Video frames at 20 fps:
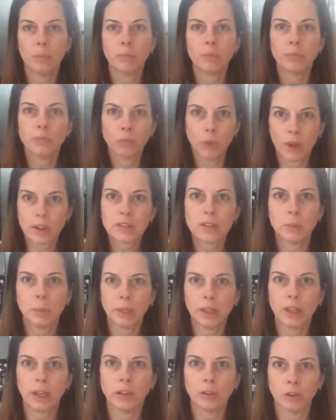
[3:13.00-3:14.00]
recipe
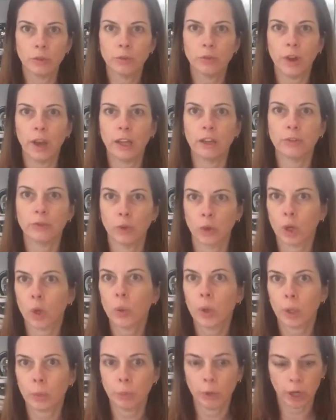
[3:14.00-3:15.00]
that you'll find for
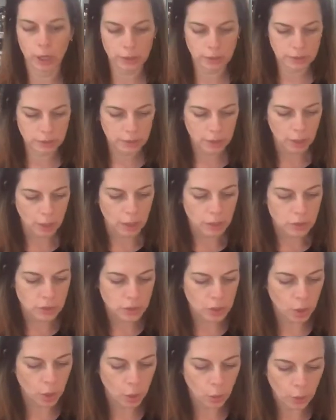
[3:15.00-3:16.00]
quick breads.
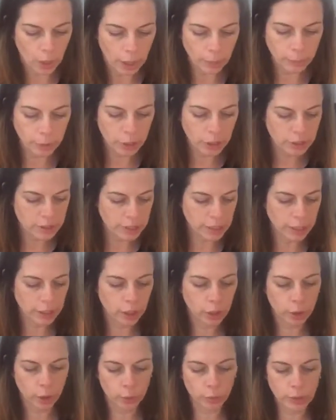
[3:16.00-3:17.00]
So I'm going to take
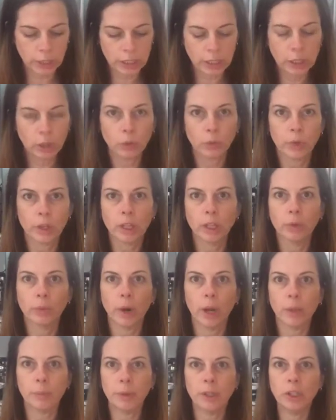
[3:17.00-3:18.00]
3 really
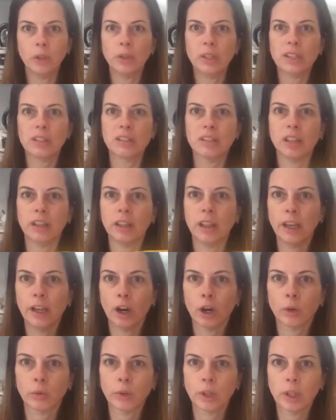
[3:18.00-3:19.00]
ripe, and you can see they are
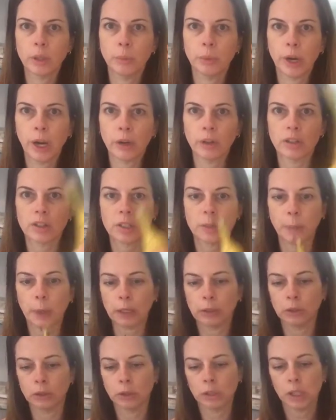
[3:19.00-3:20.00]
really brown and
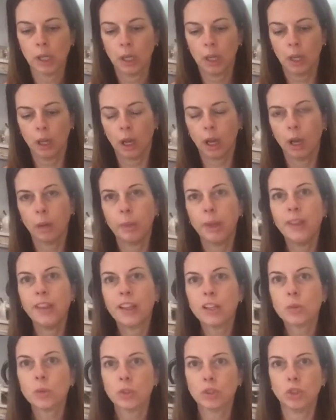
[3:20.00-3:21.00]
speckled, and that's
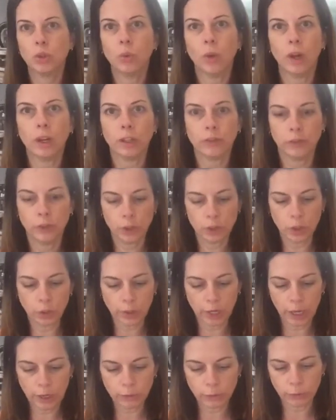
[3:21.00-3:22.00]
what you want. If you don't
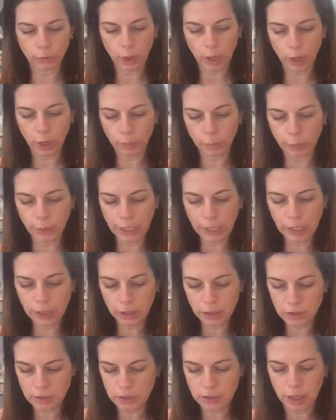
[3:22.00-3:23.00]
have
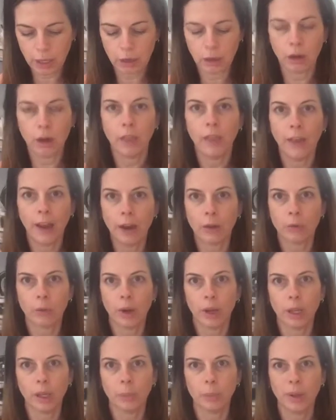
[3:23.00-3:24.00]
bananas that are that
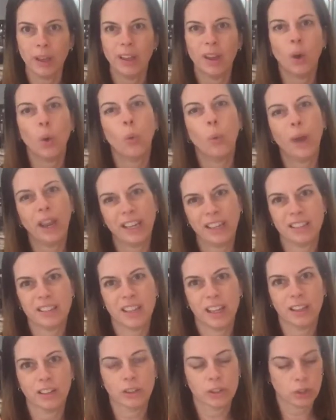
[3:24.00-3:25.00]
ripe, wait a day
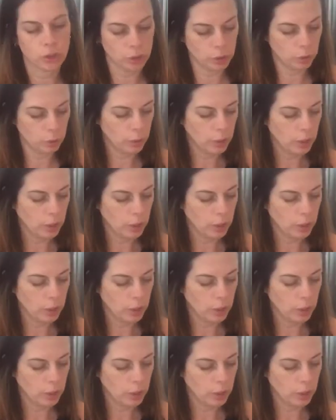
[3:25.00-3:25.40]
or 2,